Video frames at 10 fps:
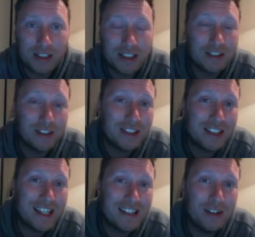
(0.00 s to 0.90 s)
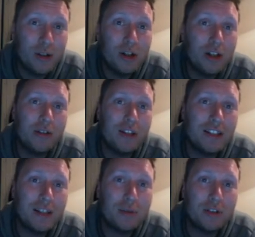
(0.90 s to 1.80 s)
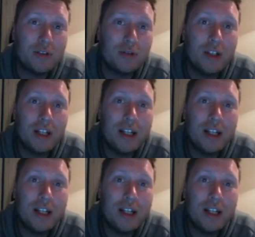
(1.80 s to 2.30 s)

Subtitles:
And as I said earlier in this episode,